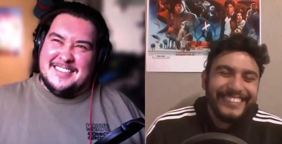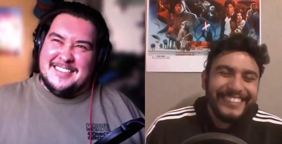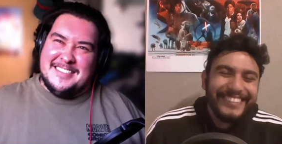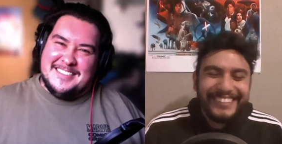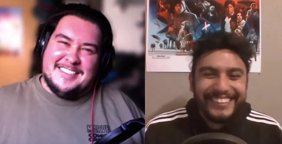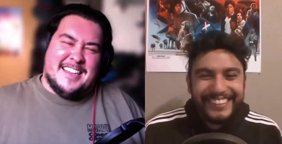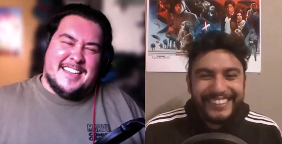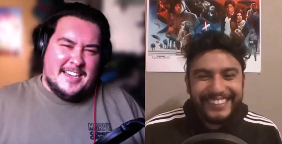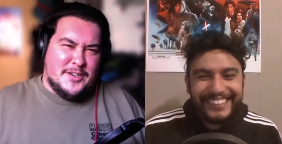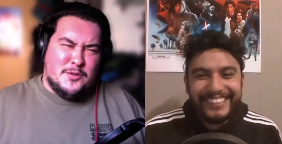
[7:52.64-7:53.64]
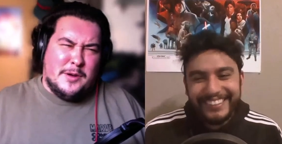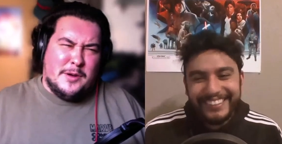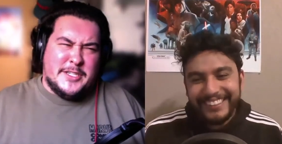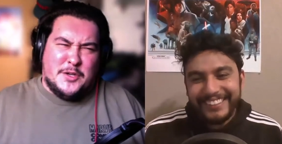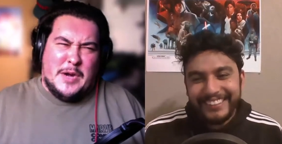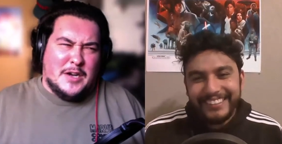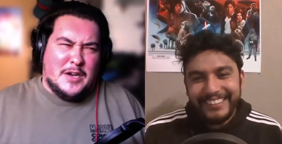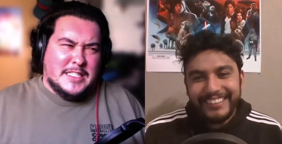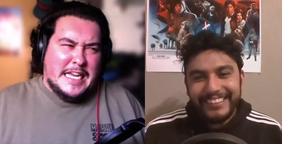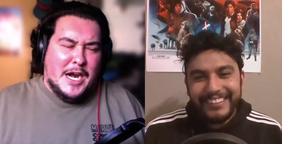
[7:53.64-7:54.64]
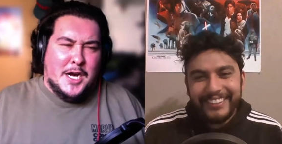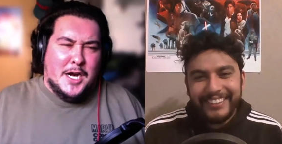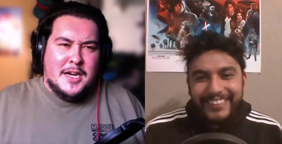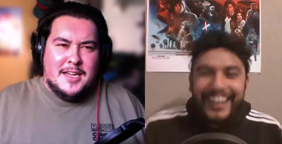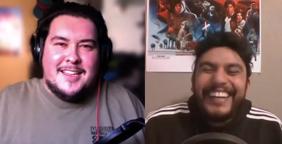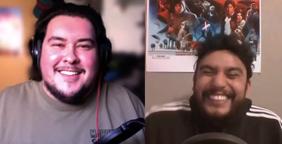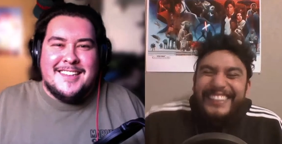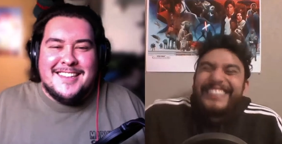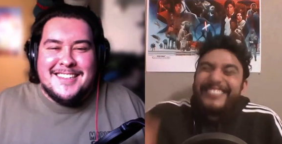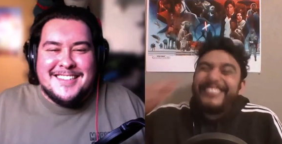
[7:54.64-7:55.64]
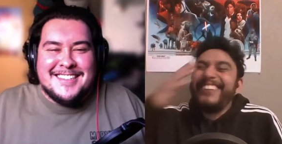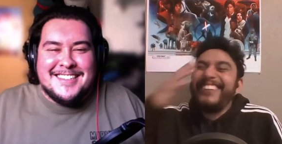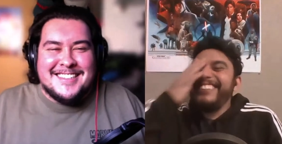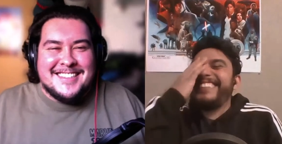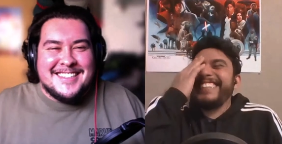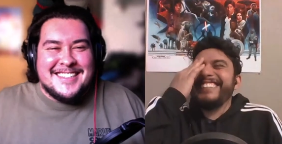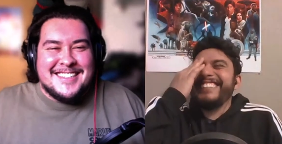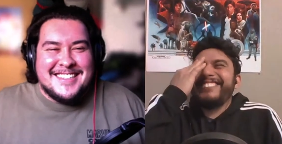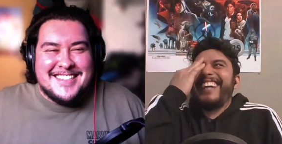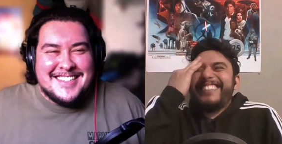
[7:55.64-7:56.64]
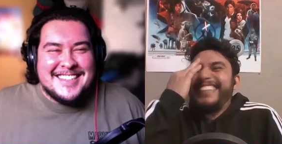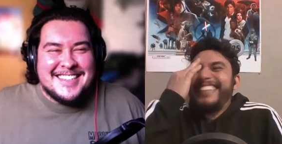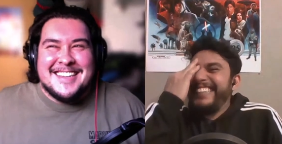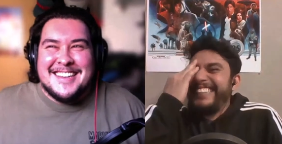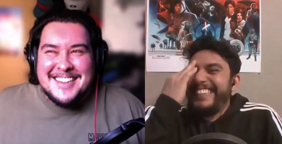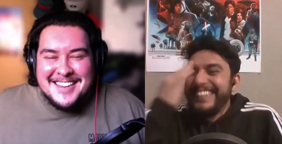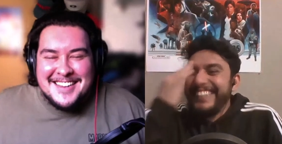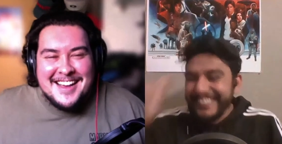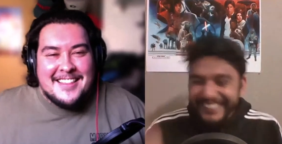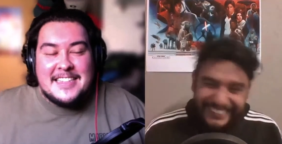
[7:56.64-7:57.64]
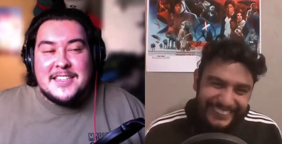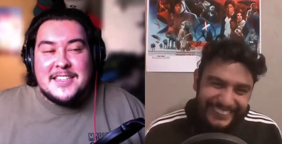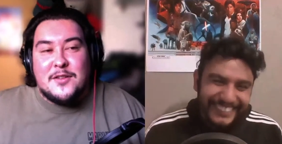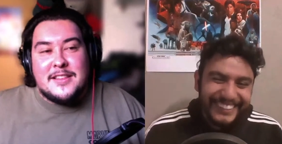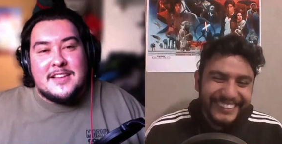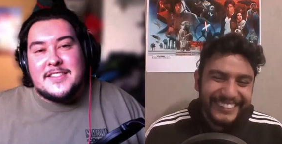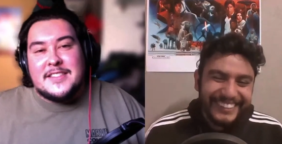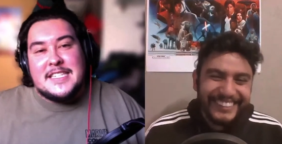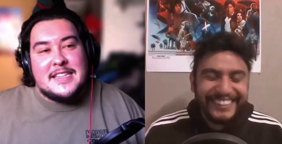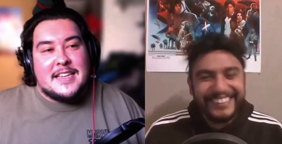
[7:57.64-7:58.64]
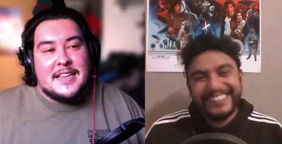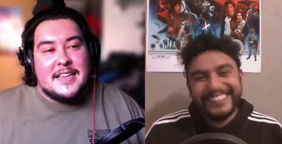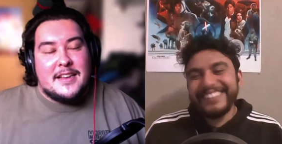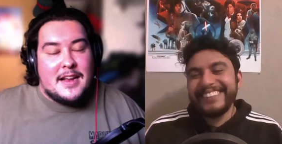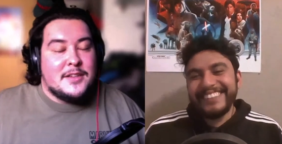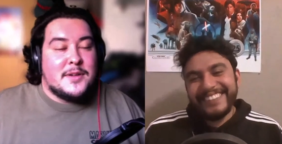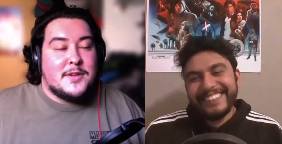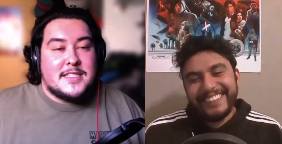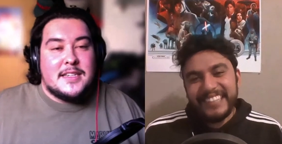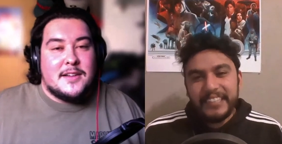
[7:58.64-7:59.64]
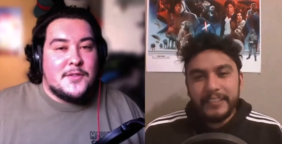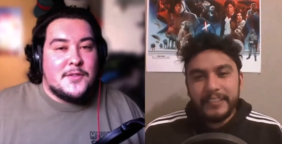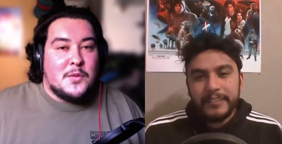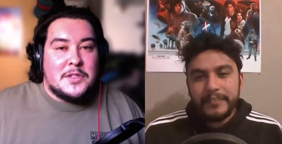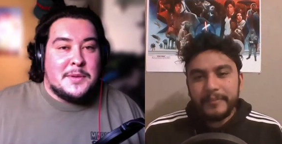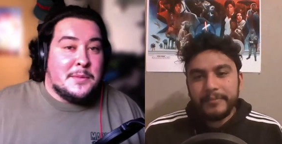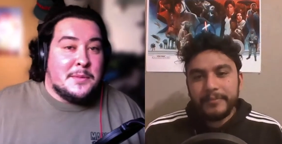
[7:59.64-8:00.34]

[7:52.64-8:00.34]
Speaker 1: I hear you rummaging around in there. You're rummaging around. That's the only thing I've seen that kid in. I do want to see Hunt for the Wilder